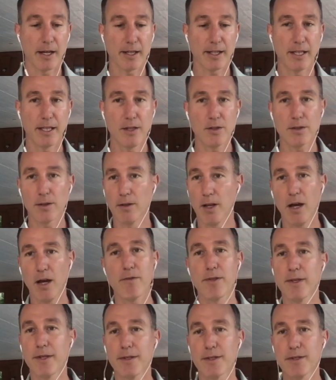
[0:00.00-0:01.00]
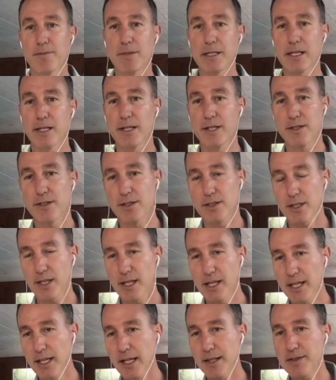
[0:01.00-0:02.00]
He's loving this because
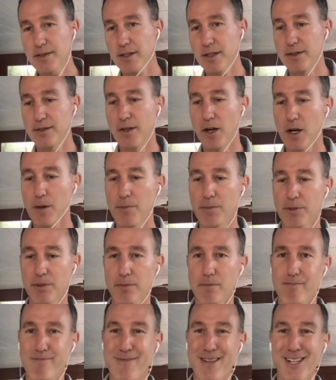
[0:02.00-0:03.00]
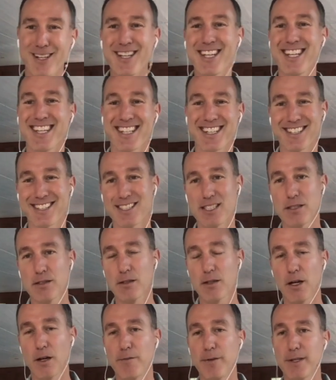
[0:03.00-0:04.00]
he gets to dump
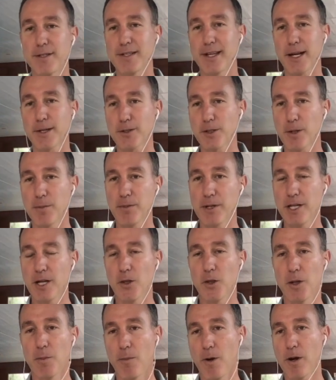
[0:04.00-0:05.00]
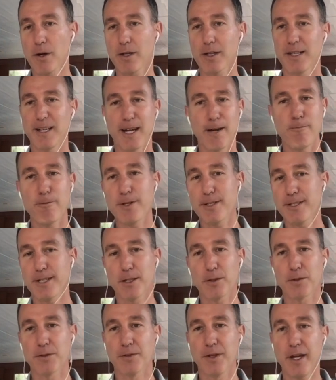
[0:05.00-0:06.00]
millions of his XRP on the market every
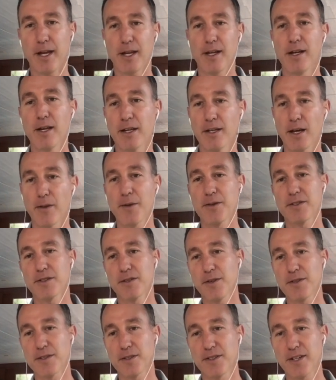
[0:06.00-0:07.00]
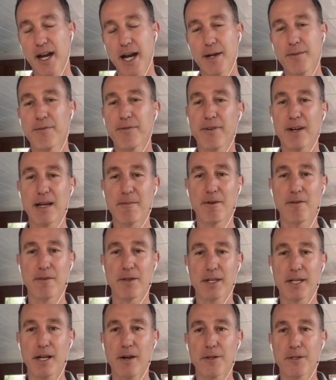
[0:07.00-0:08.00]
single day. Now, there's a time frame and
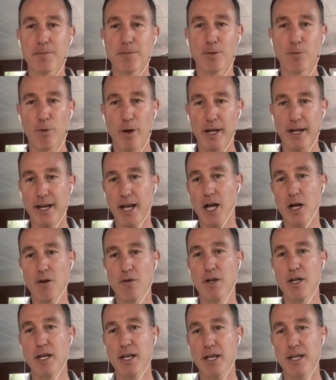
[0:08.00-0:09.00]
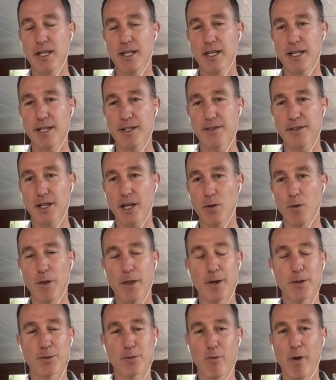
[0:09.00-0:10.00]
everything else, but right now, he's
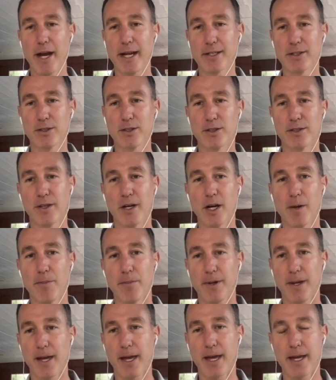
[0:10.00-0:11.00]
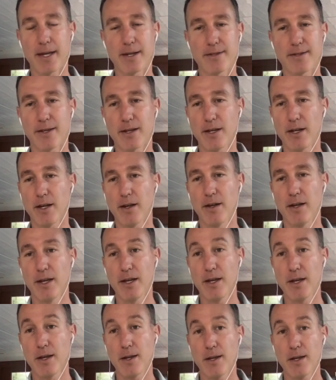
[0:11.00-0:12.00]
within his right to dump. And
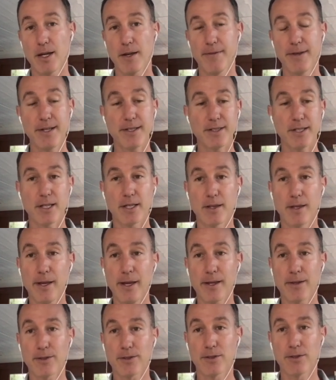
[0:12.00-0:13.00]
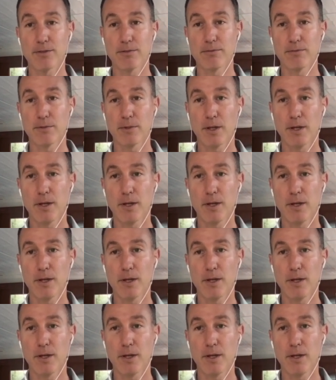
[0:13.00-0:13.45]
if he's seeing this,